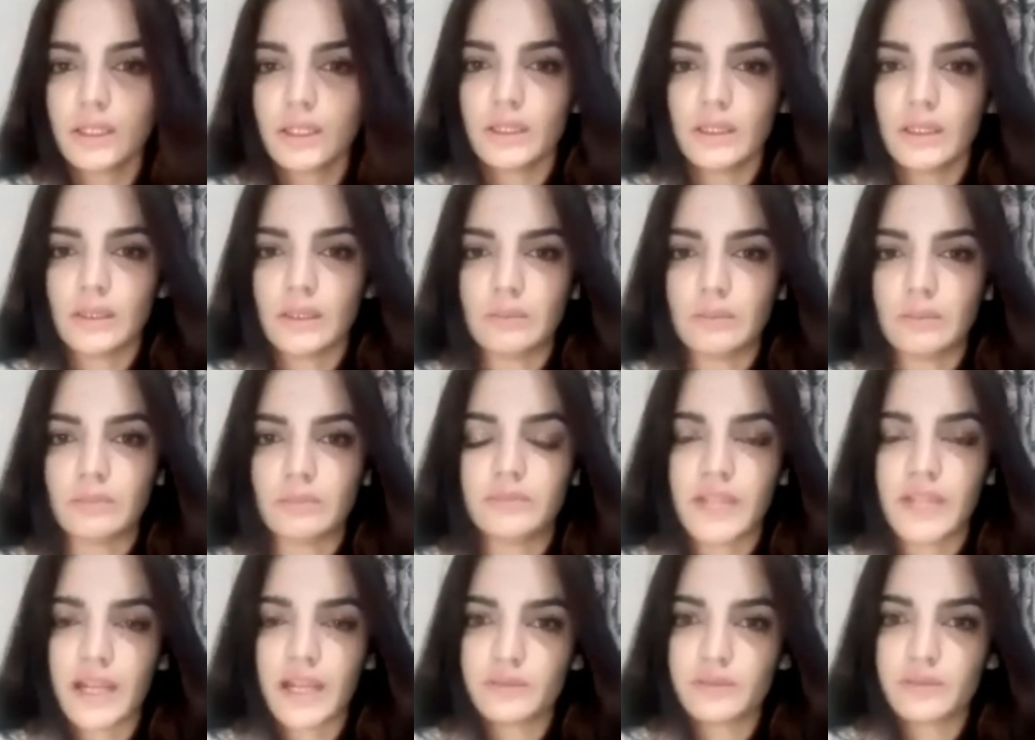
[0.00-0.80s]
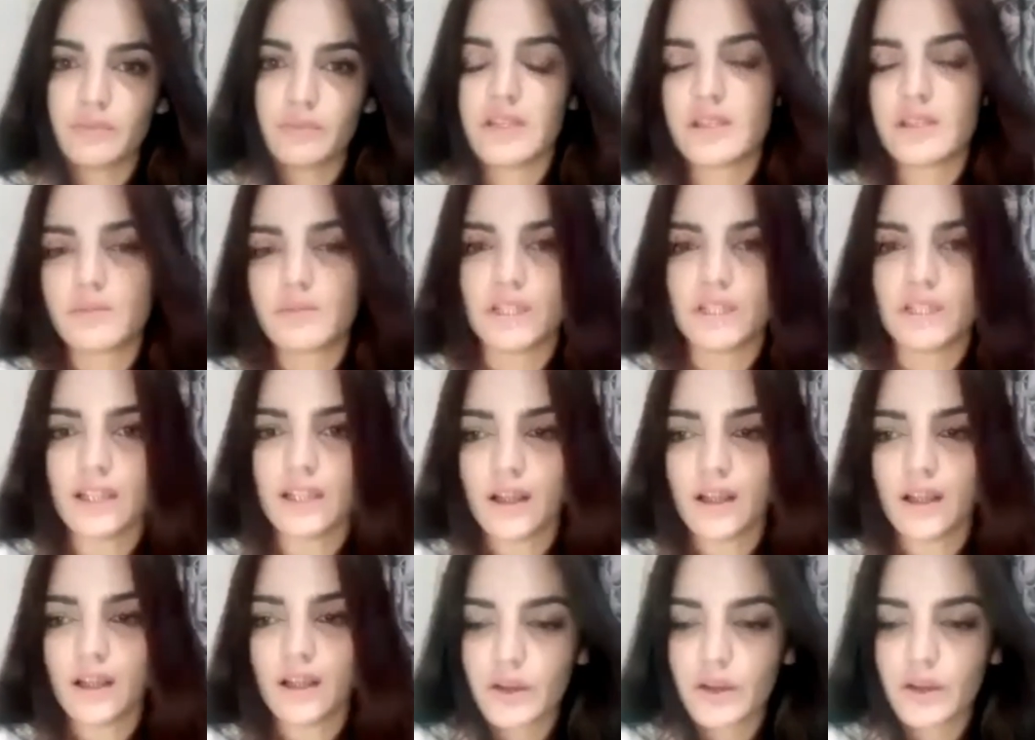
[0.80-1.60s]
that Miss
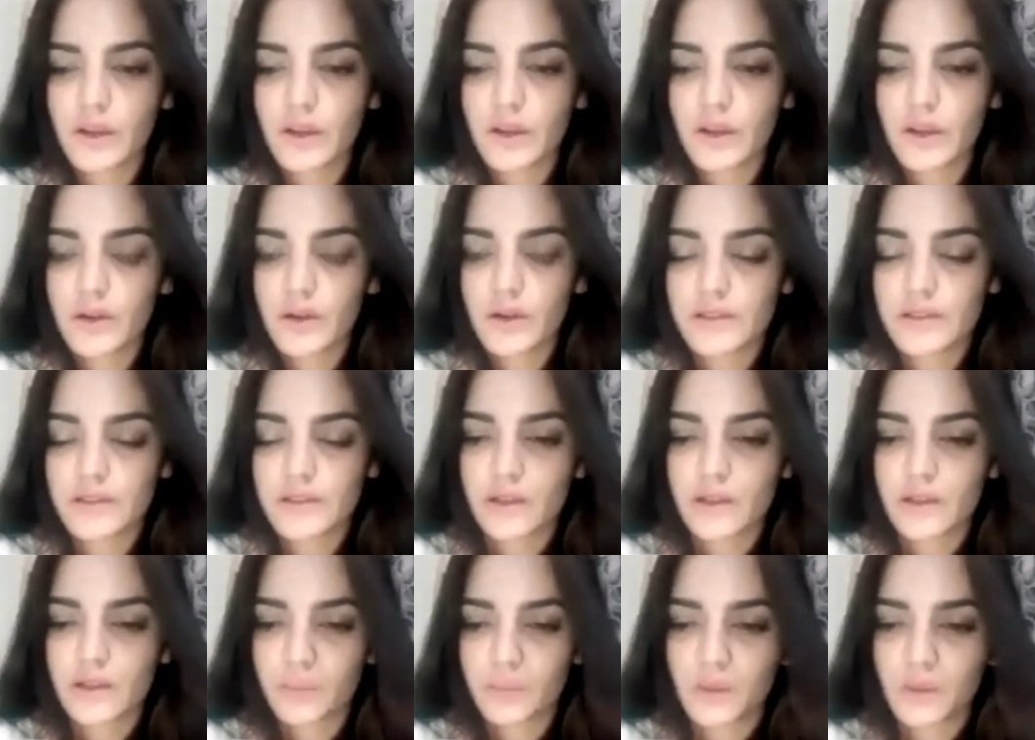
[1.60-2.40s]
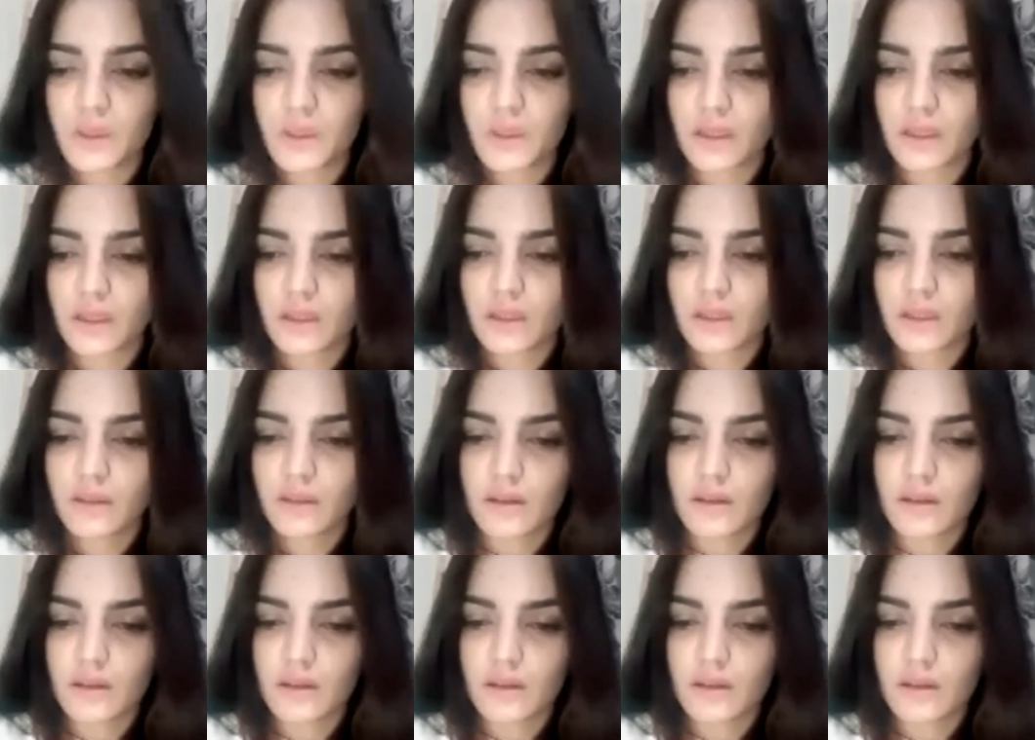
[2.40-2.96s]
Manali or something,